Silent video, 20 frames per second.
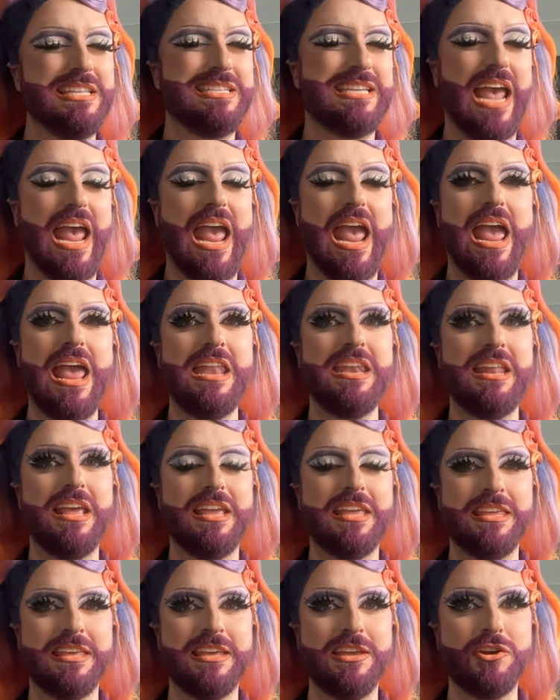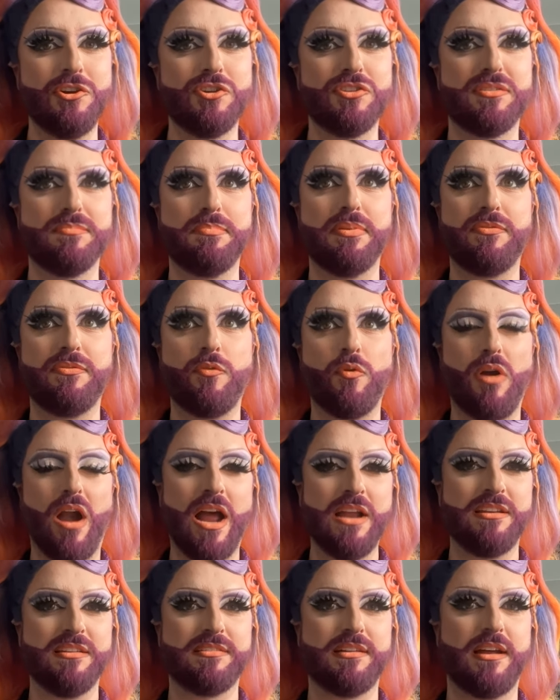10 years before
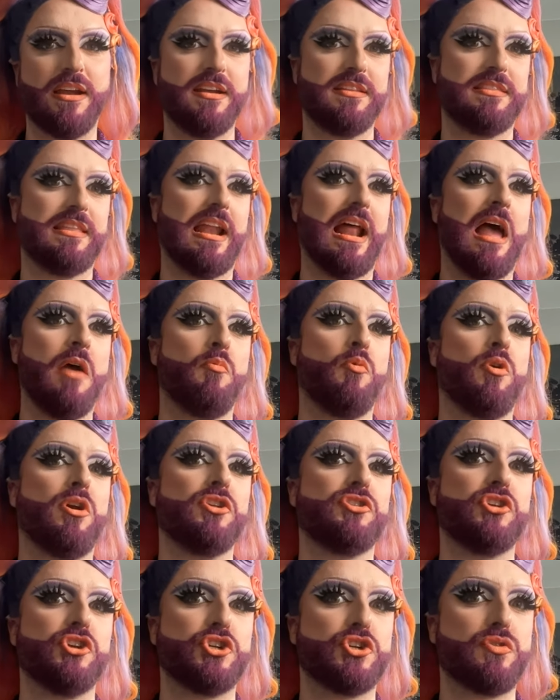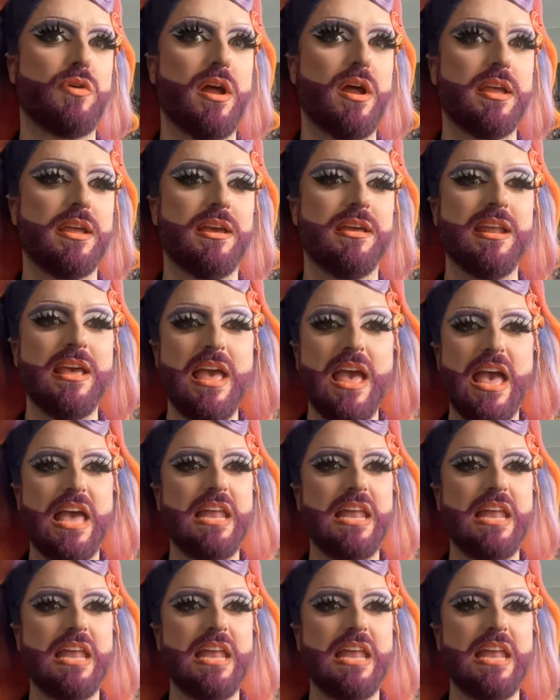I decided that I wanted to try it.